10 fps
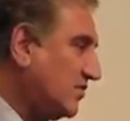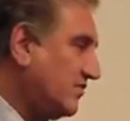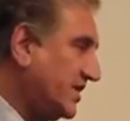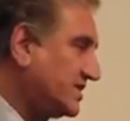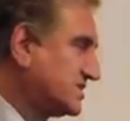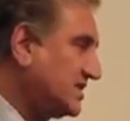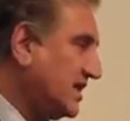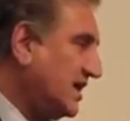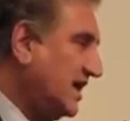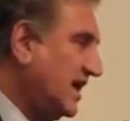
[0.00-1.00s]
conflicts
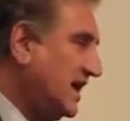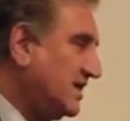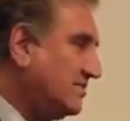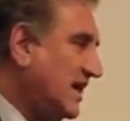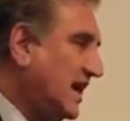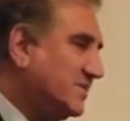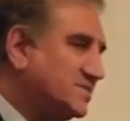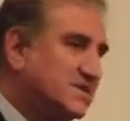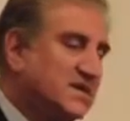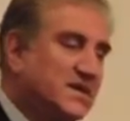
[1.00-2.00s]
and
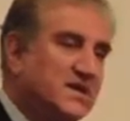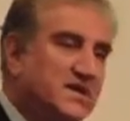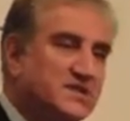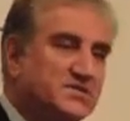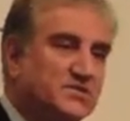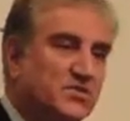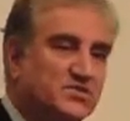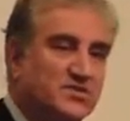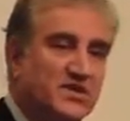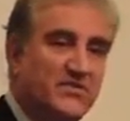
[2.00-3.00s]
perhaps is
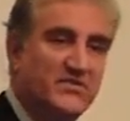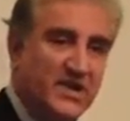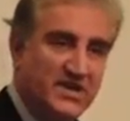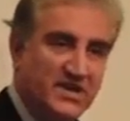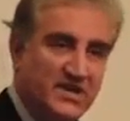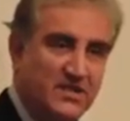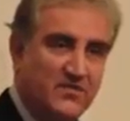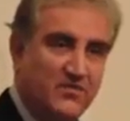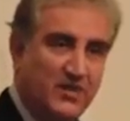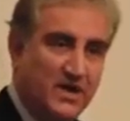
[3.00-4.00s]
not ready
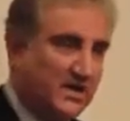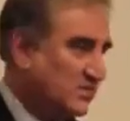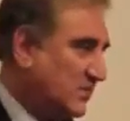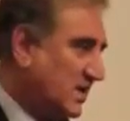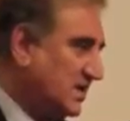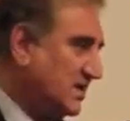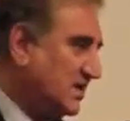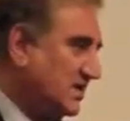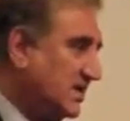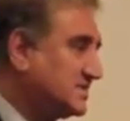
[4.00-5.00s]
for another one,
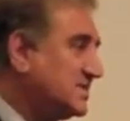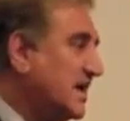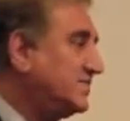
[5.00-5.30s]
doesn't